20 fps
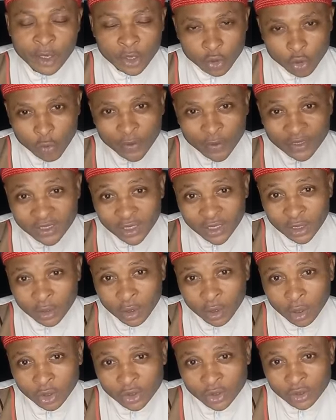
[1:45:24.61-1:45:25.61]
You'll be
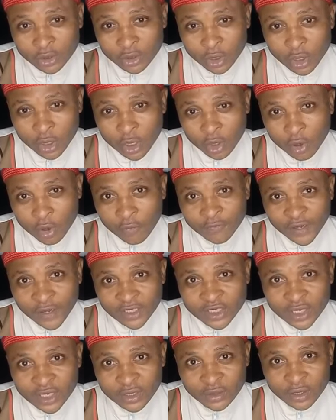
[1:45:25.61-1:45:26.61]
seeing us
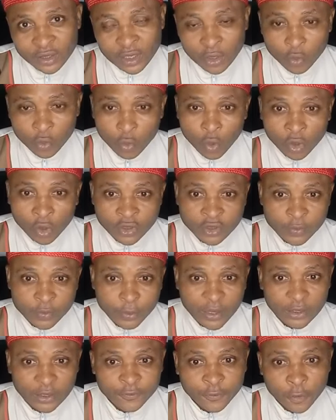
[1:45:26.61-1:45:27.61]
converging in one's
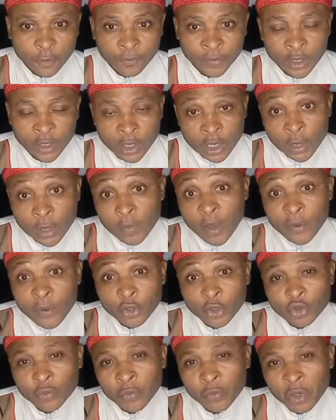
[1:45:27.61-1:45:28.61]
platform.
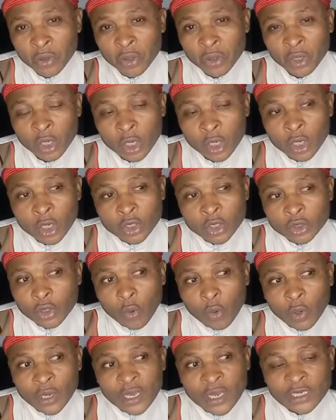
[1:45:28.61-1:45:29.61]
Maybe tomorrow
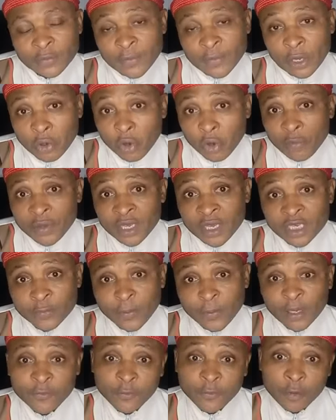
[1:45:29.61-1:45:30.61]
someone else may call me his
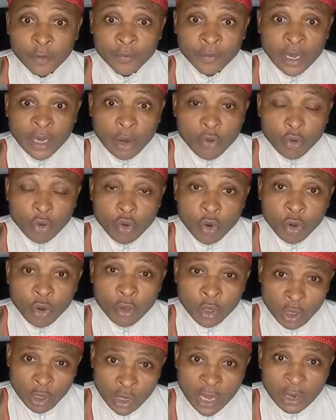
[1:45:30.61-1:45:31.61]
platform. I will
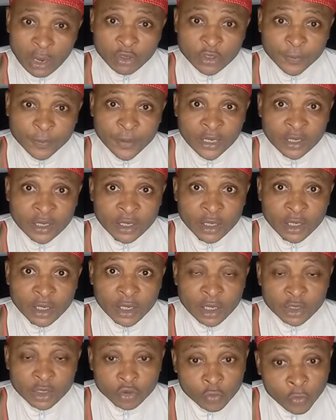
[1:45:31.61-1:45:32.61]
go, I will speak.
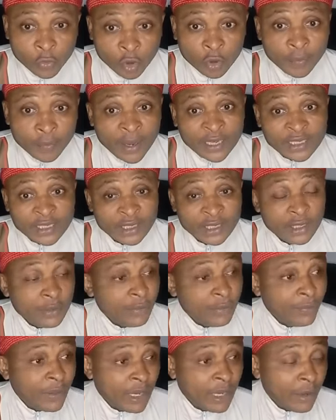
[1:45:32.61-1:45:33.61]
Tomorrow,
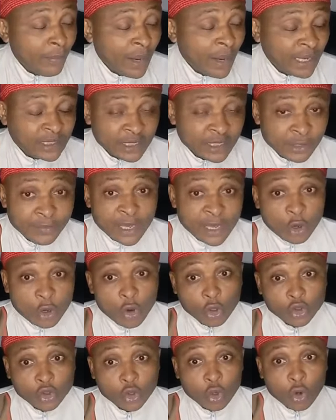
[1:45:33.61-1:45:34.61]
Mazi may
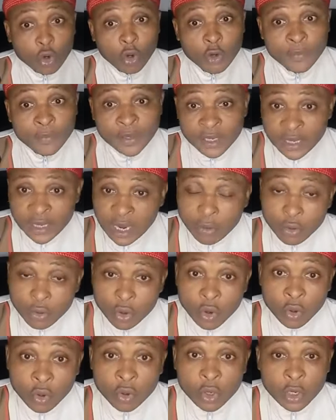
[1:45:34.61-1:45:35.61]
also call me. I will
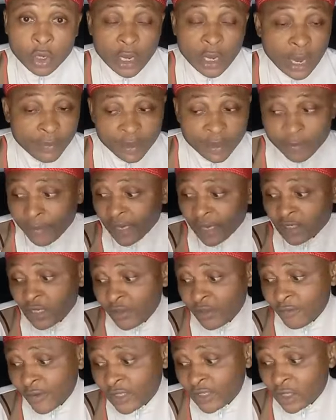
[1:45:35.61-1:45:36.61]
go. I mean,
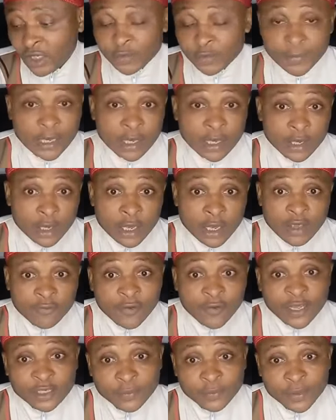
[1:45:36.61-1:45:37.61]
Mazi Evangelist may
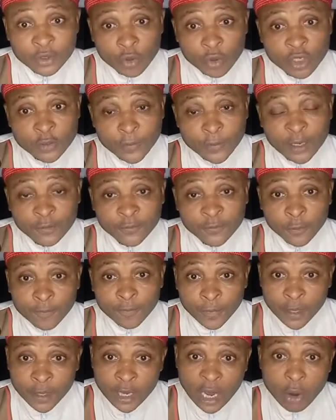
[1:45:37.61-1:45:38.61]
invite me to his
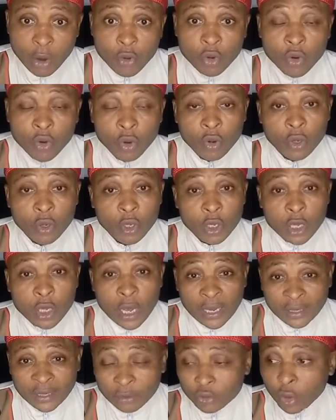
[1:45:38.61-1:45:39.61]
platform. I will go
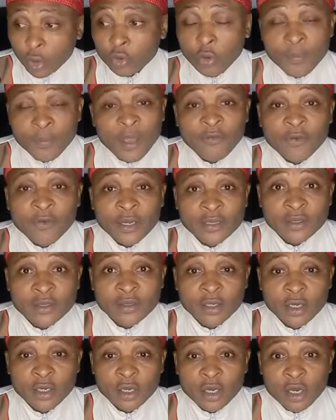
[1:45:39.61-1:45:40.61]
and I will talk to
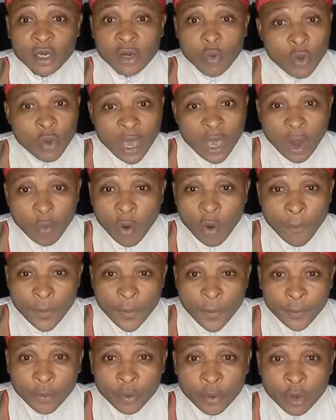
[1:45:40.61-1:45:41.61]
Biafrans. We are one
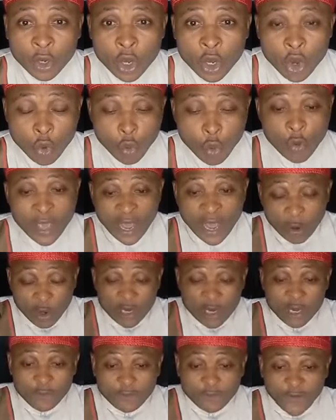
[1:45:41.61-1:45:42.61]
people. We are
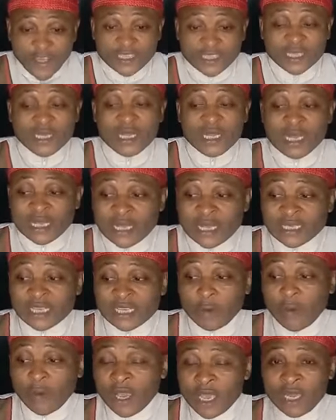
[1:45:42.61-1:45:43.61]
only fighting
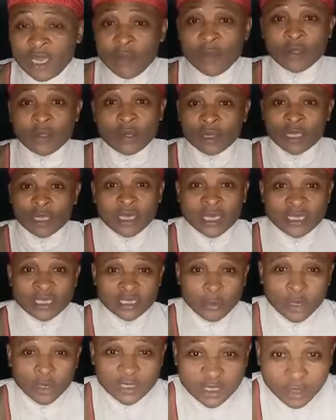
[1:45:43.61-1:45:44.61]
against our enemy, not
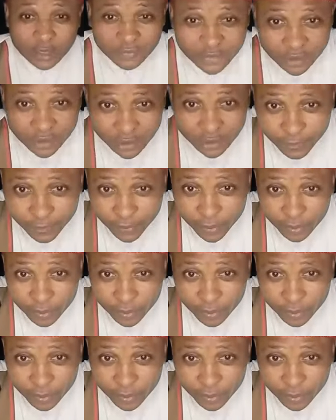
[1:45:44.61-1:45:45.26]
against ourselves.